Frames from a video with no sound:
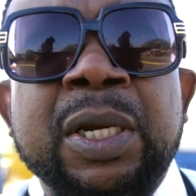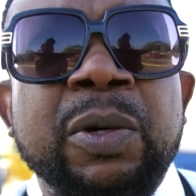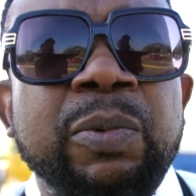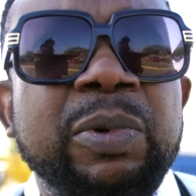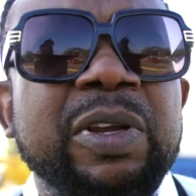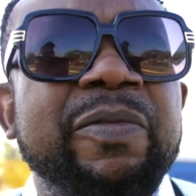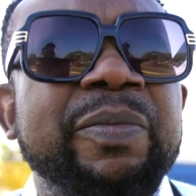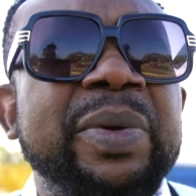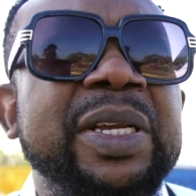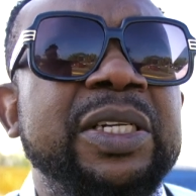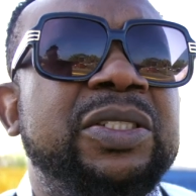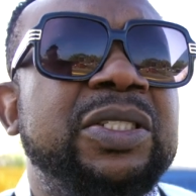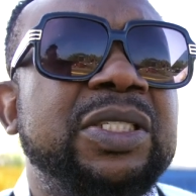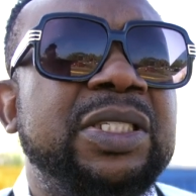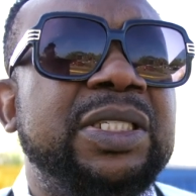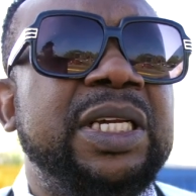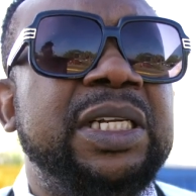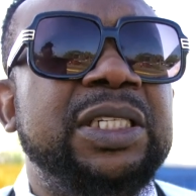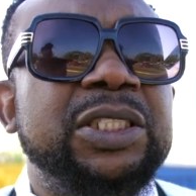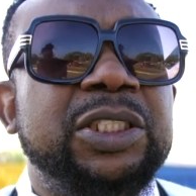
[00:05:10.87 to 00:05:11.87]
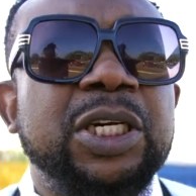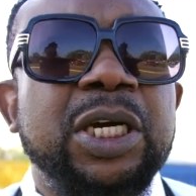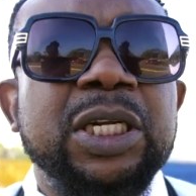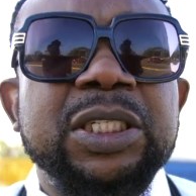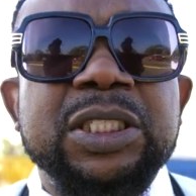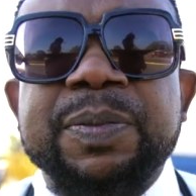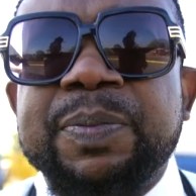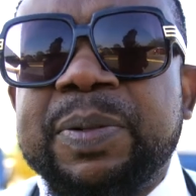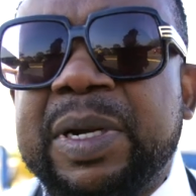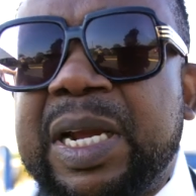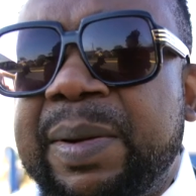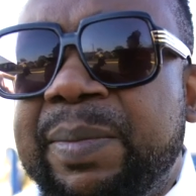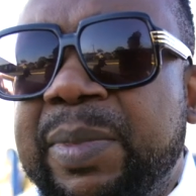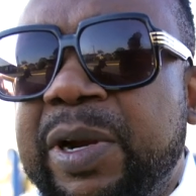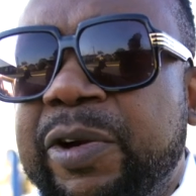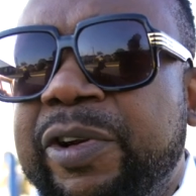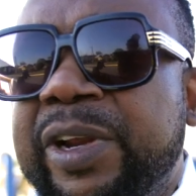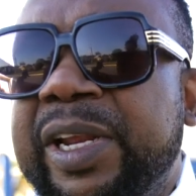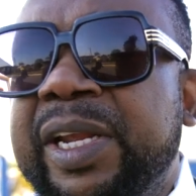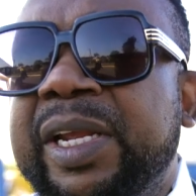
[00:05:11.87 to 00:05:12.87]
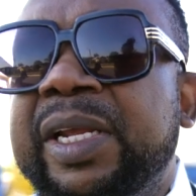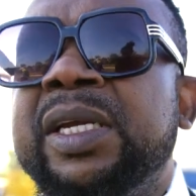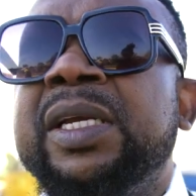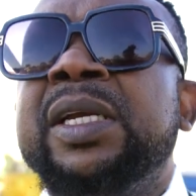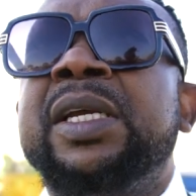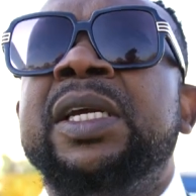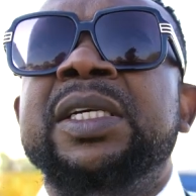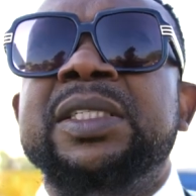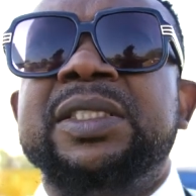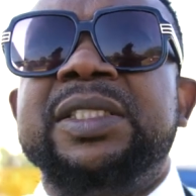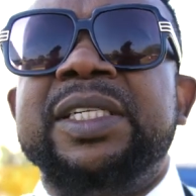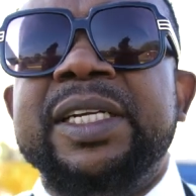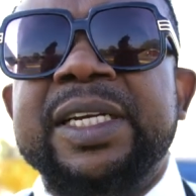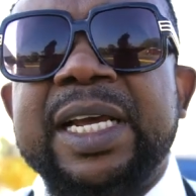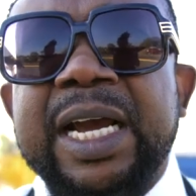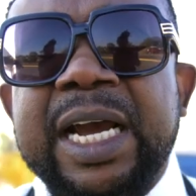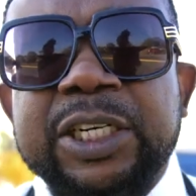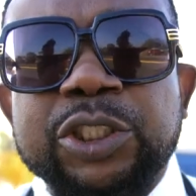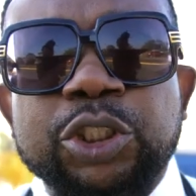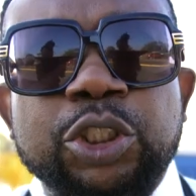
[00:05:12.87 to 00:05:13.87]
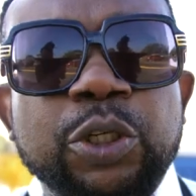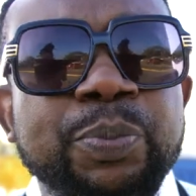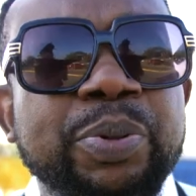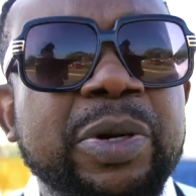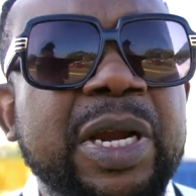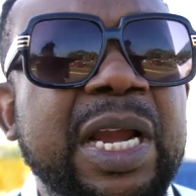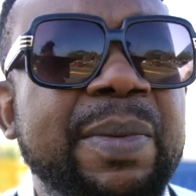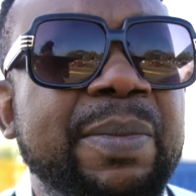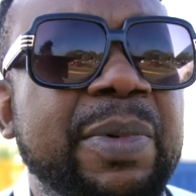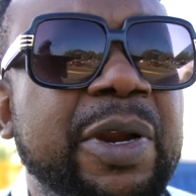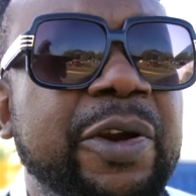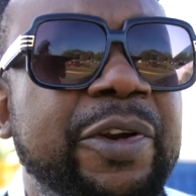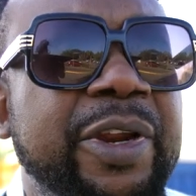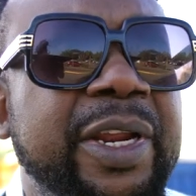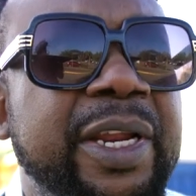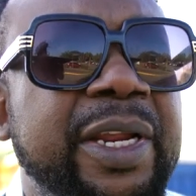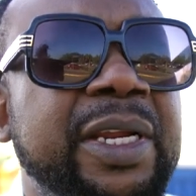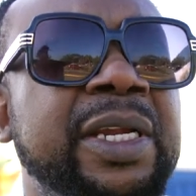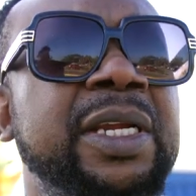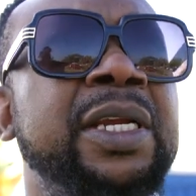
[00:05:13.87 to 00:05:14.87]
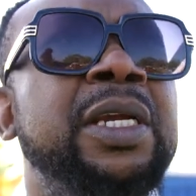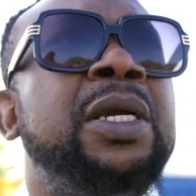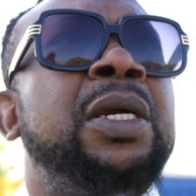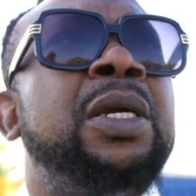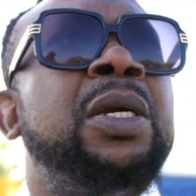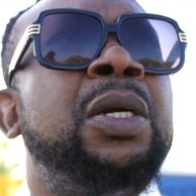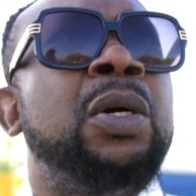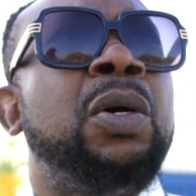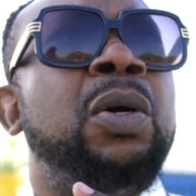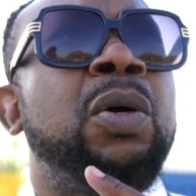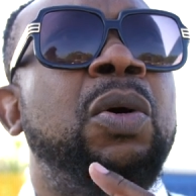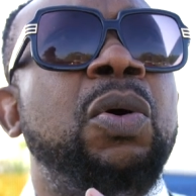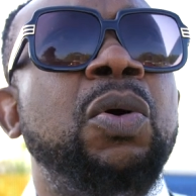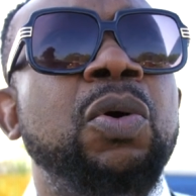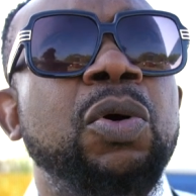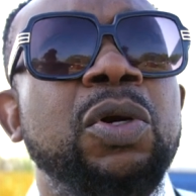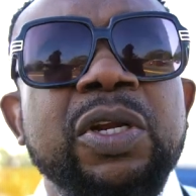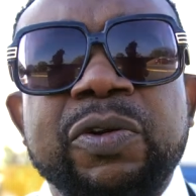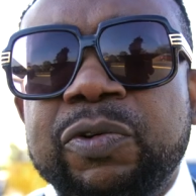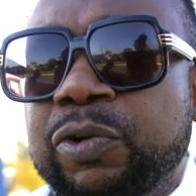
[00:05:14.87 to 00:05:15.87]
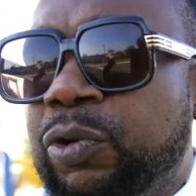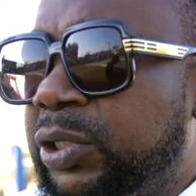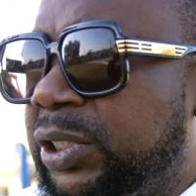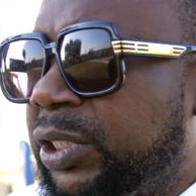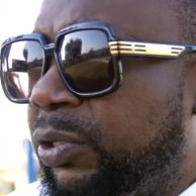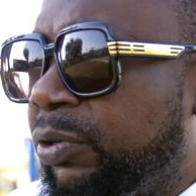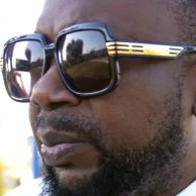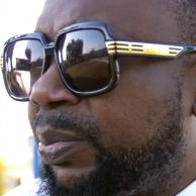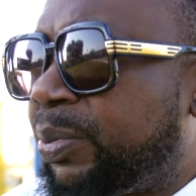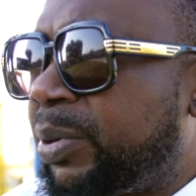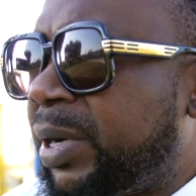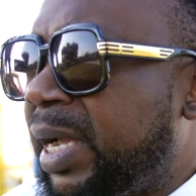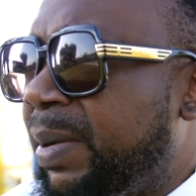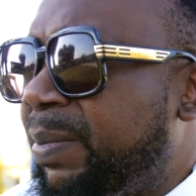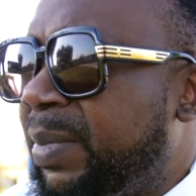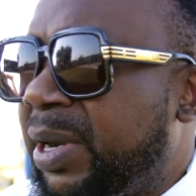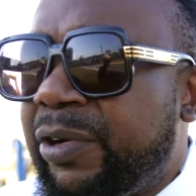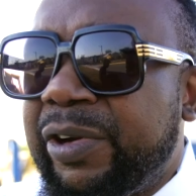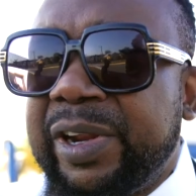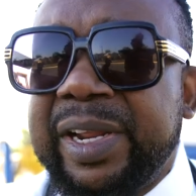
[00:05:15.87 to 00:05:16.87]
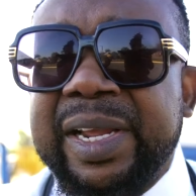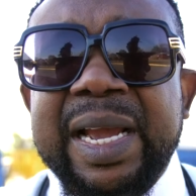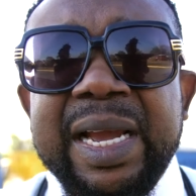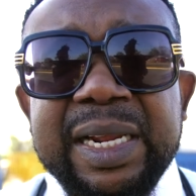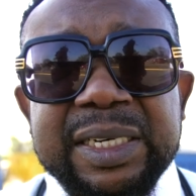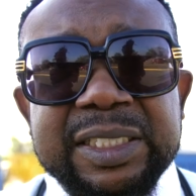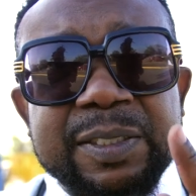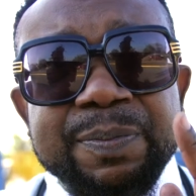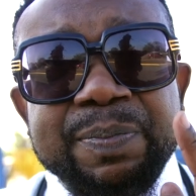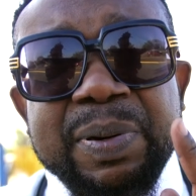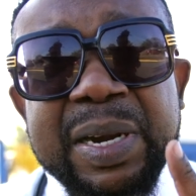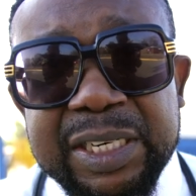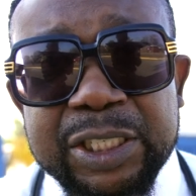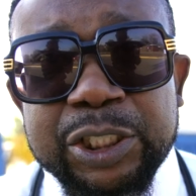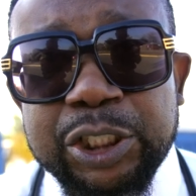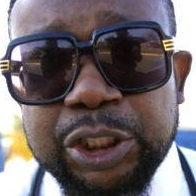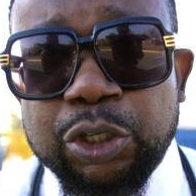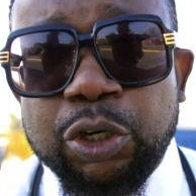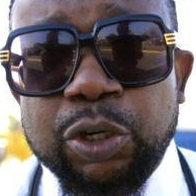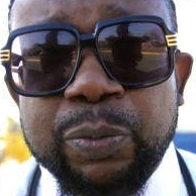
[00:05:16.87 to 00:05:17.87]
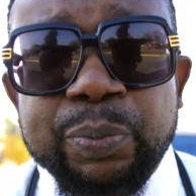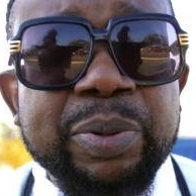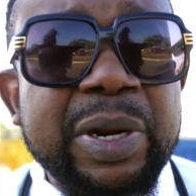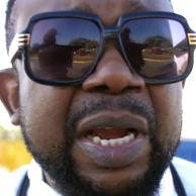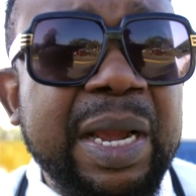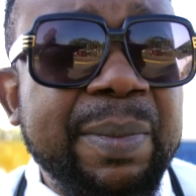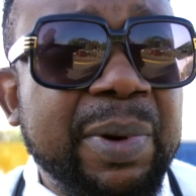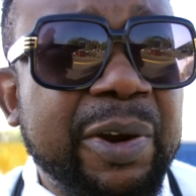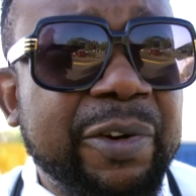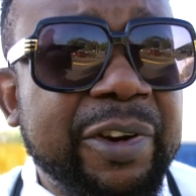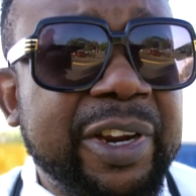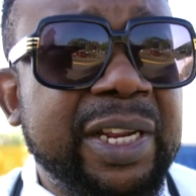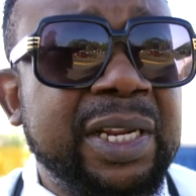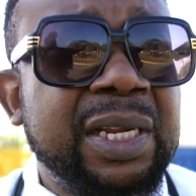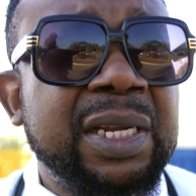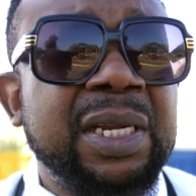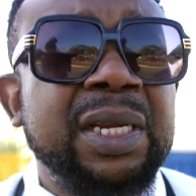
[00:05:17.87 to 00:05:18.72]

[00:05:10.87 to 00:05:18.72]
We have been to St. John's Primary, St. Andrew Primary, Holy Rosary Primary, and Spanish Town Primary.